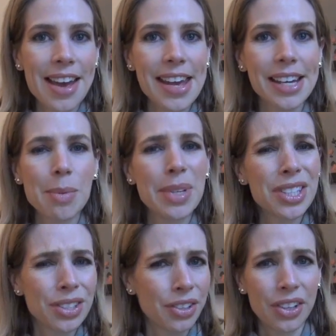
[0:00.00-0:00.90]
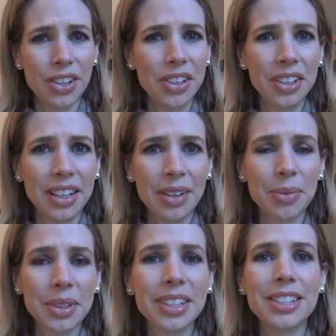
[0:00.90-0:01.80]
And I miss y'all. I
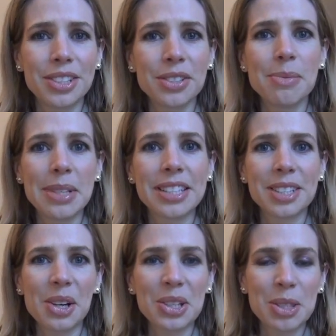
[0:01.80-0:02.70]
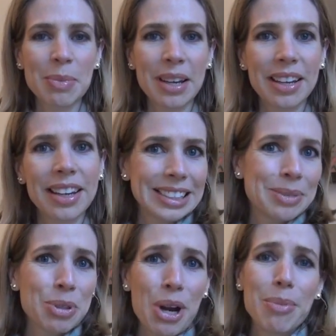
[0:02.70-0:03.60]
really do miss talking to my
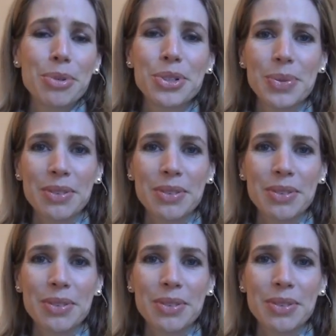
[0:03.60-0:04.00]
subscribers.